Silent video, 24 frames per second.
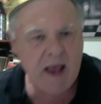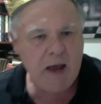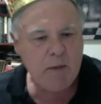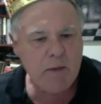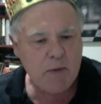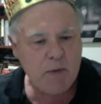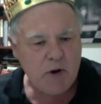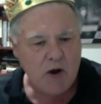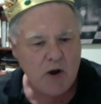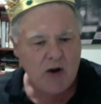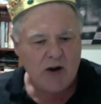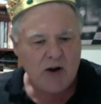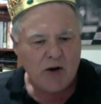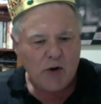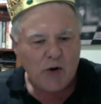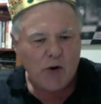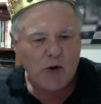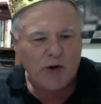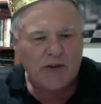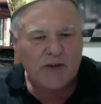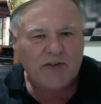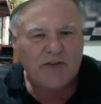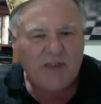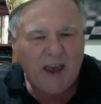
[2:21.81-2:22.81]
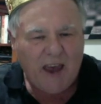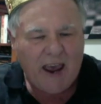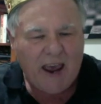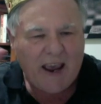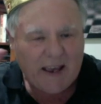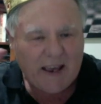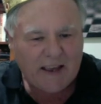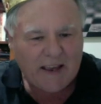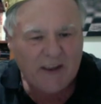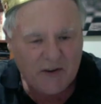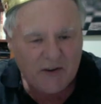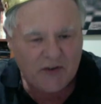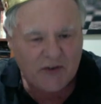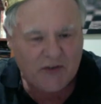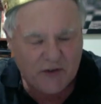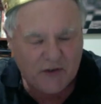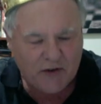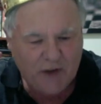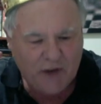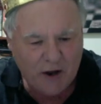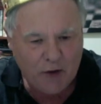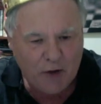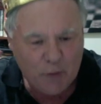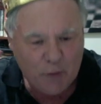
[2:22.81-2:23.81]
but I'm going to attack this
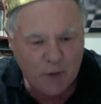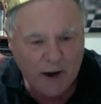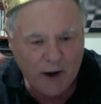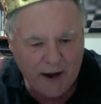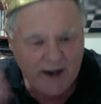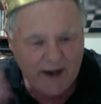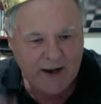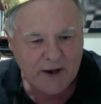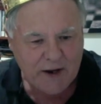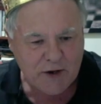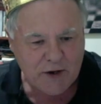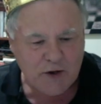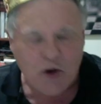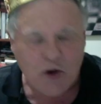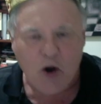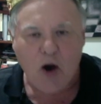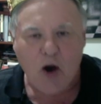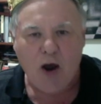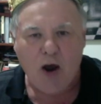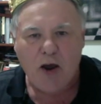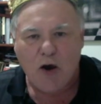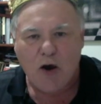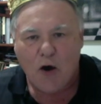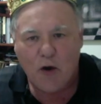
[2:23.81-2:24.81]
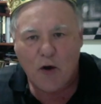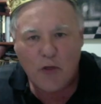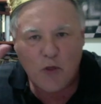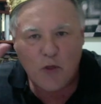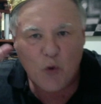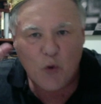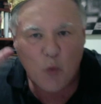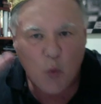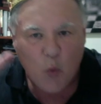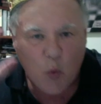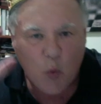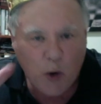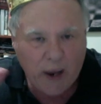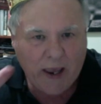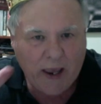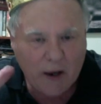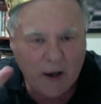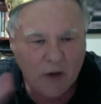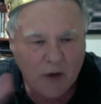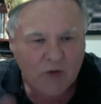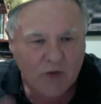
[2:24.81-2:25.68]
Iranian guy on the wing.